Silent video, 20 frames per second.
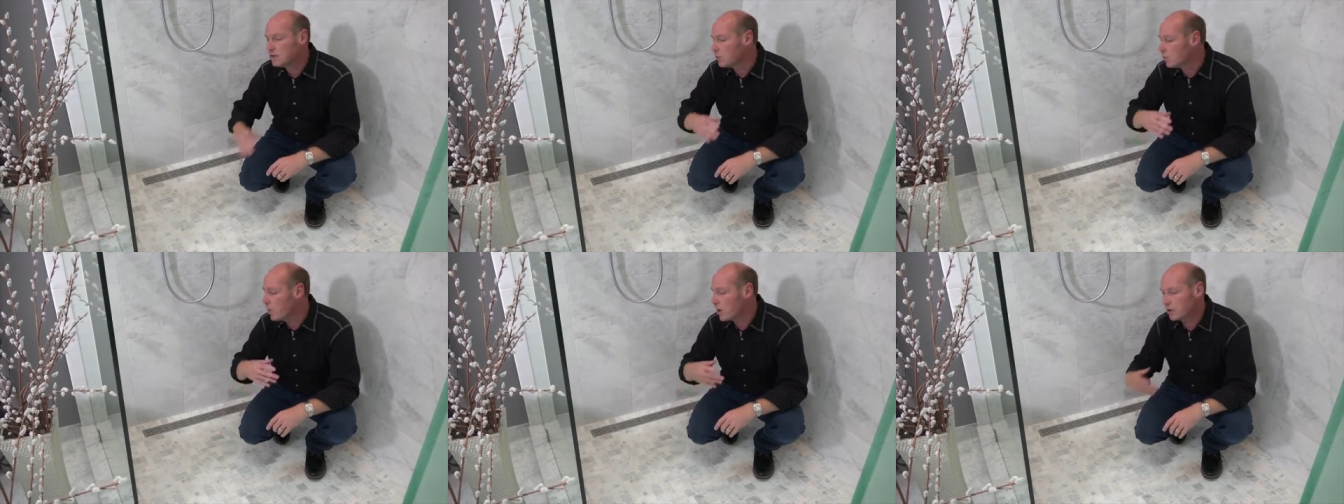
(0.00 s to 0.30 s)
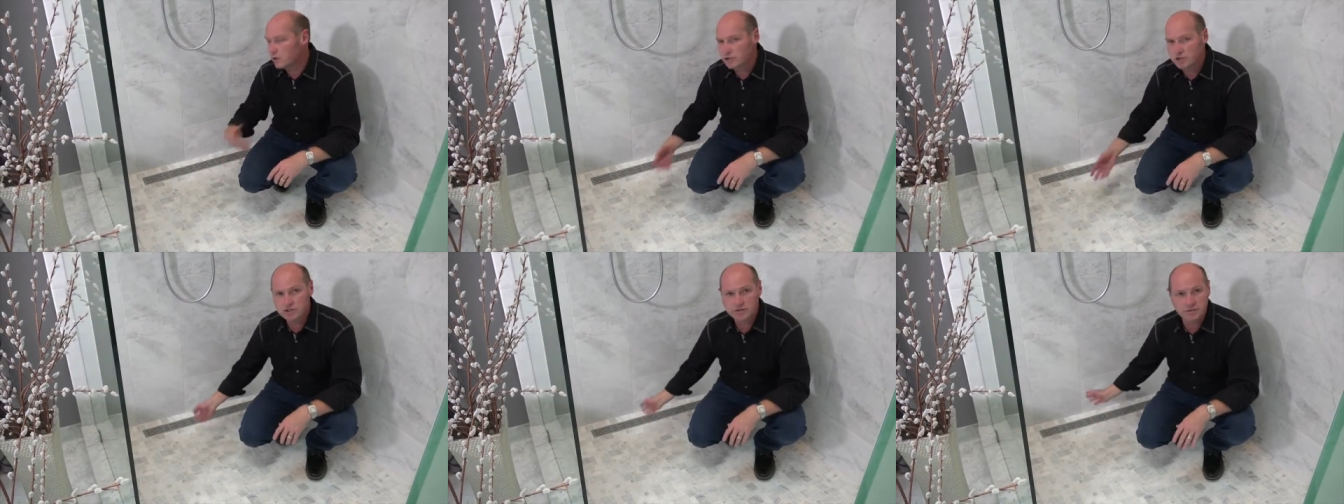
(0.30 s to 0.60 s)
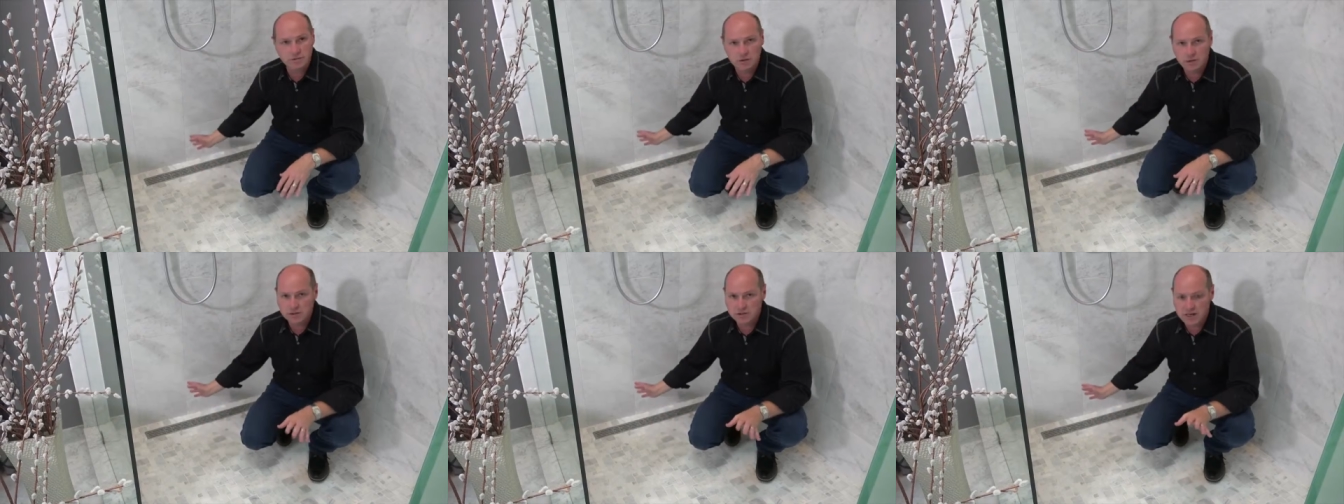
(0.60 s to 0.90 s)
the water just
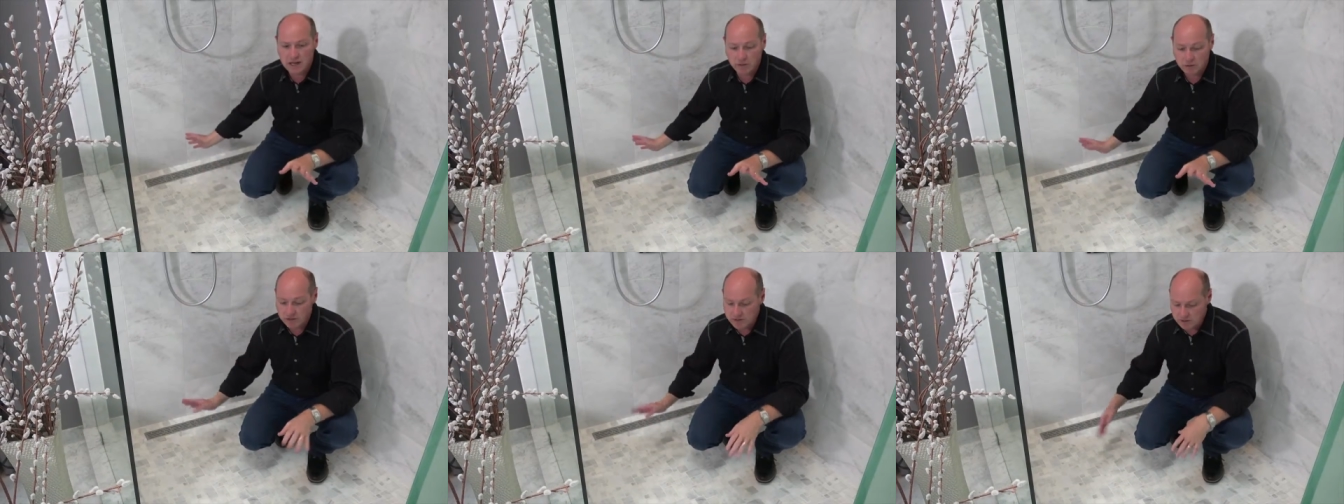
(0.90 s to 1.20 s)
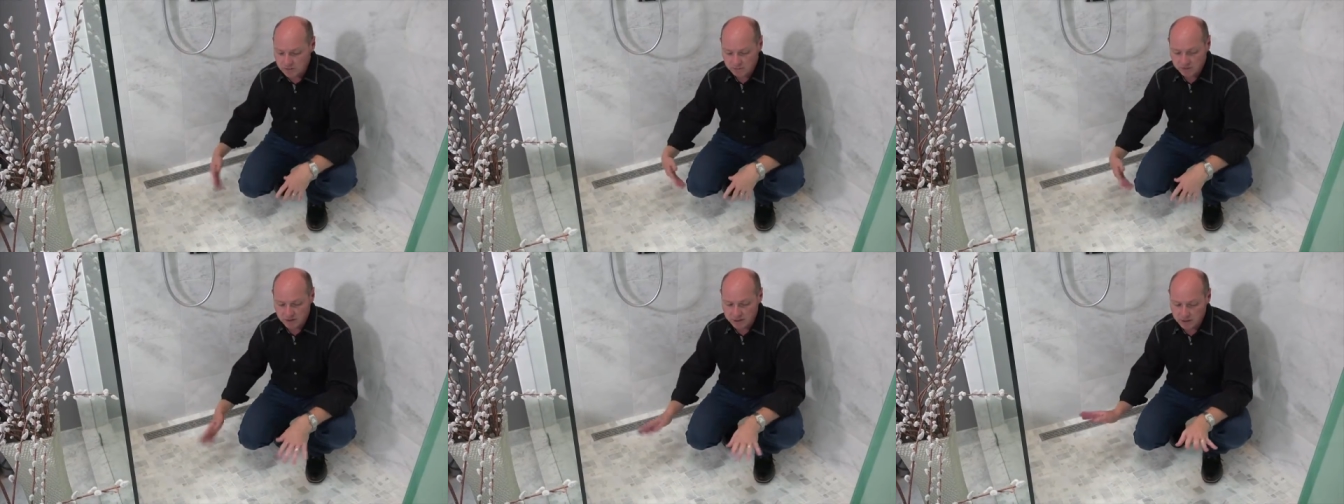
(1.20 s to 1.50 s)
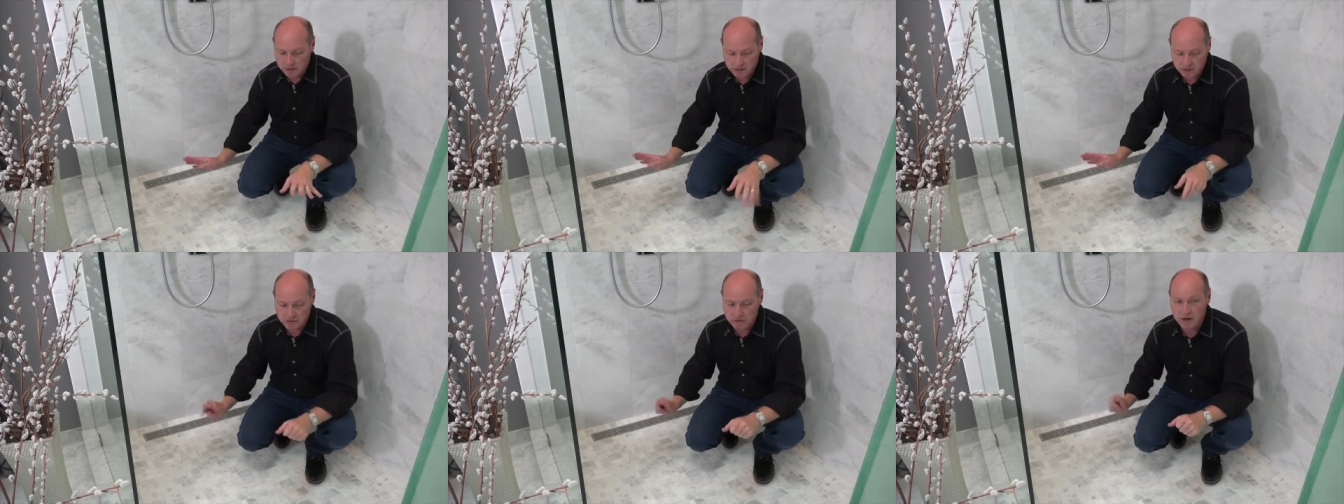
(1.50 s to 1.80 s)
flows out, it's
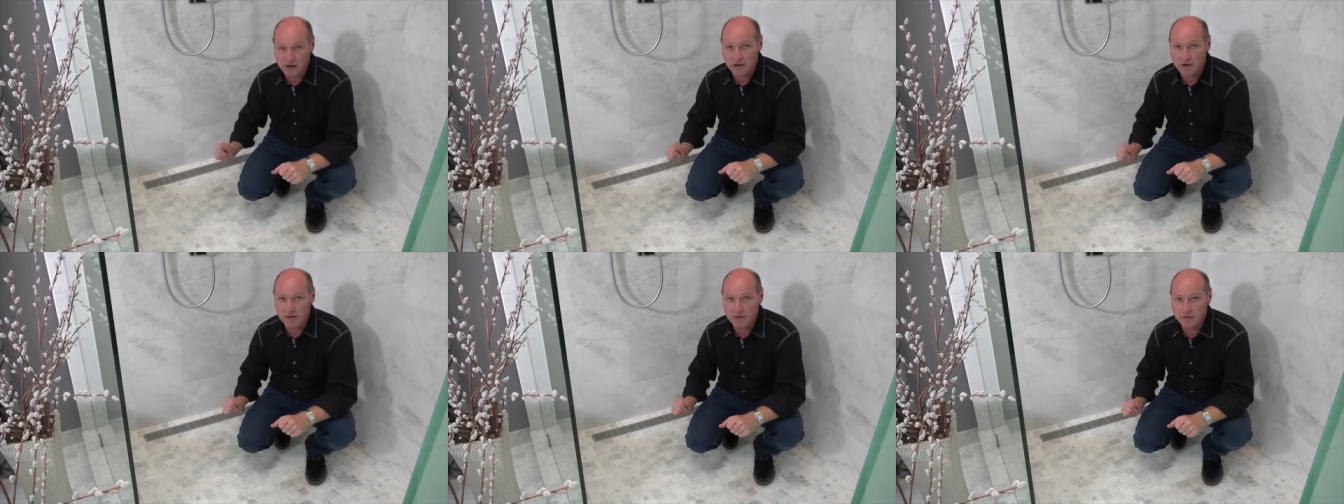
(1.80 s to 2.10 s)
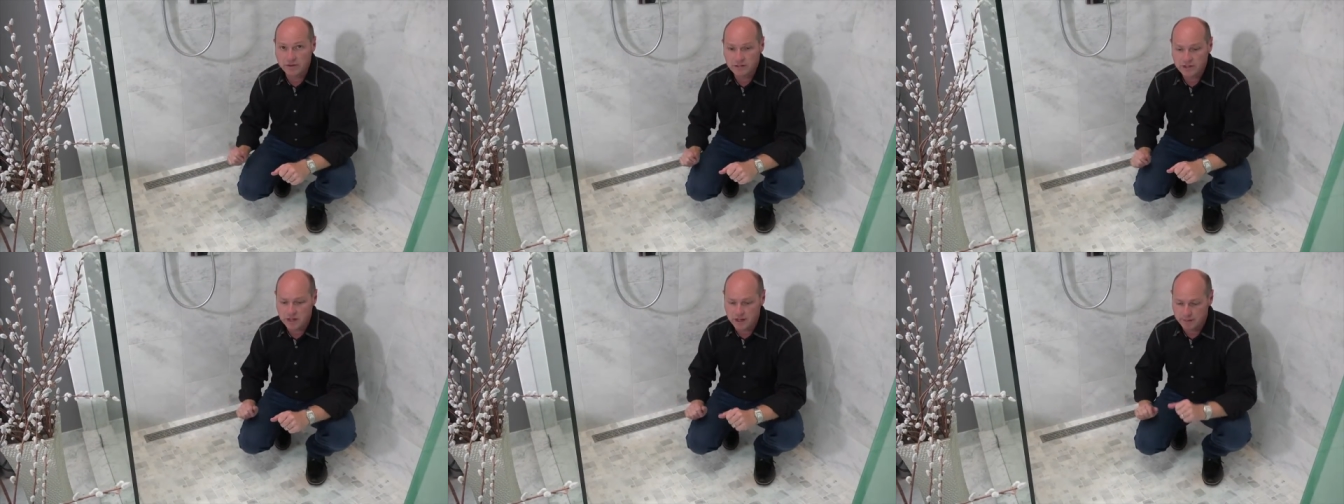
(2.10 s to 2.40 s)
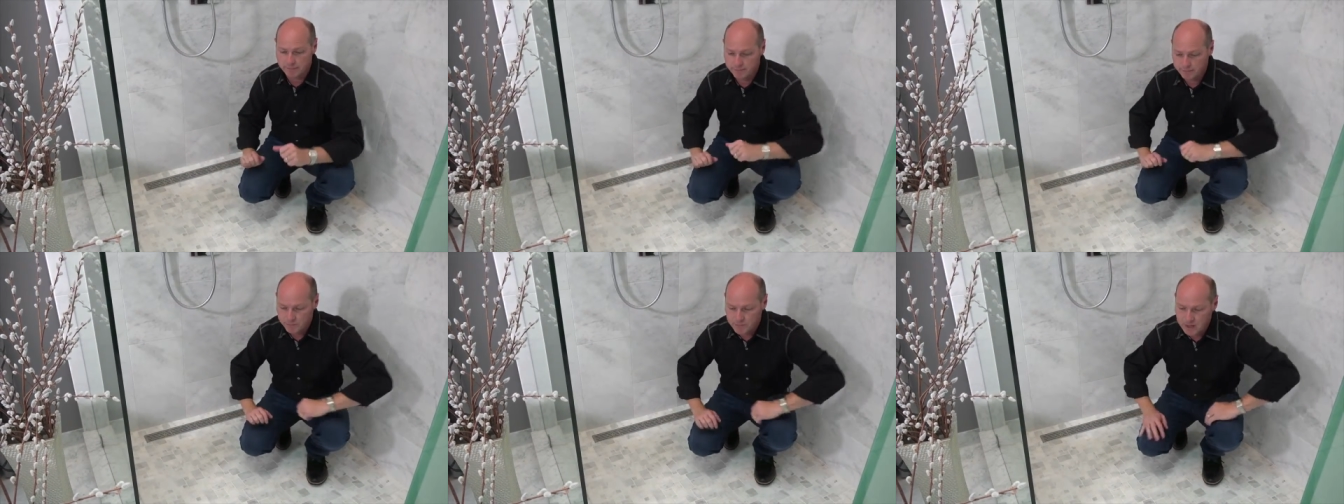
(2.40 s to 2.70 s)
completely dry all the time.